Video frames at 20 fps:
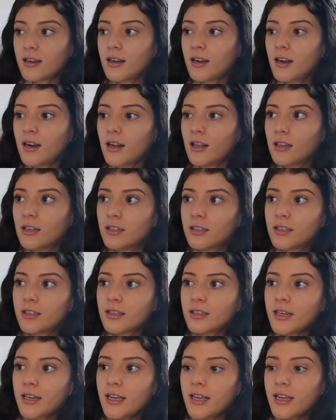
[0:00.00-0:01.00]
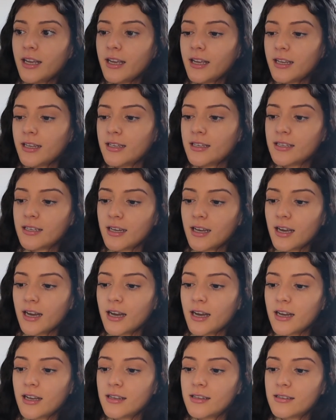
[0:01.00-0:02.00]
color and
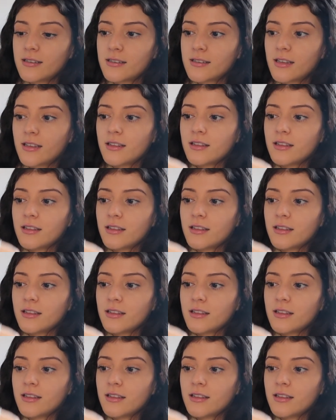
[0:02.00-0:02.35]
has